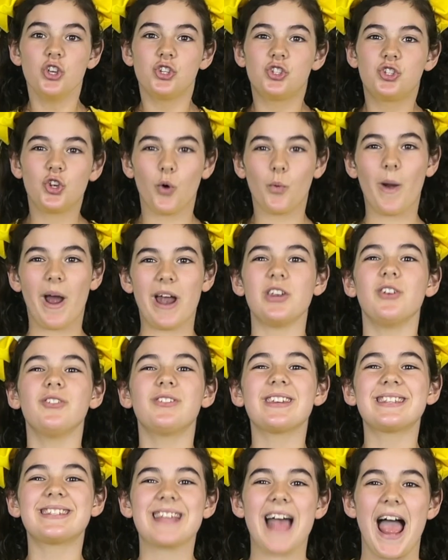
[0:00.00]
So when you
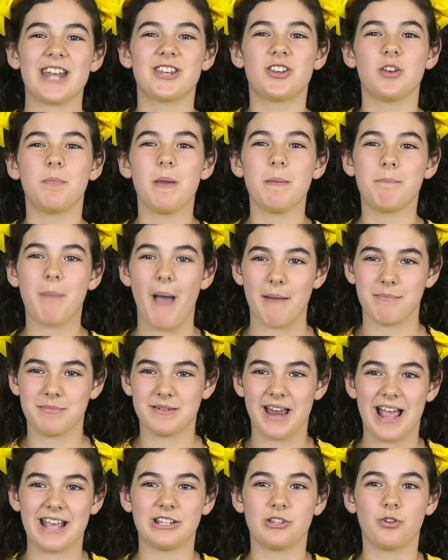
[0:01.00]
decide to be
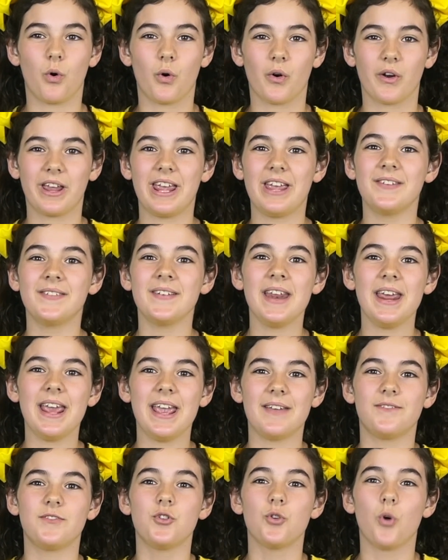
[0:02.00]
baptized, or even
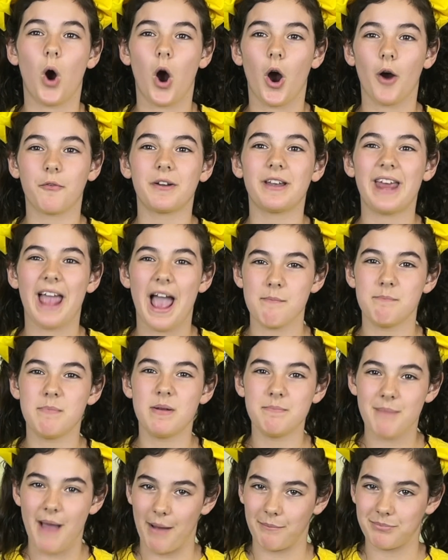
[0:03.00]
if you already have been
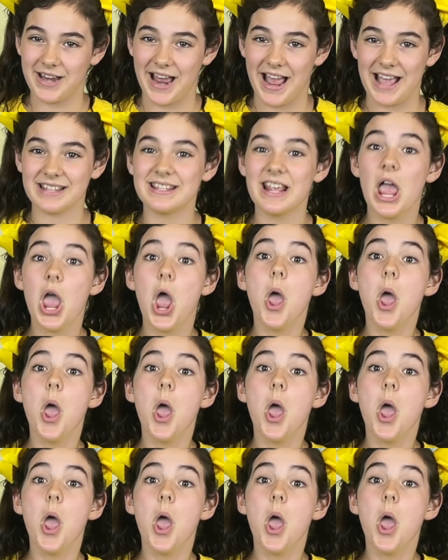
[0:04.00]
baptized,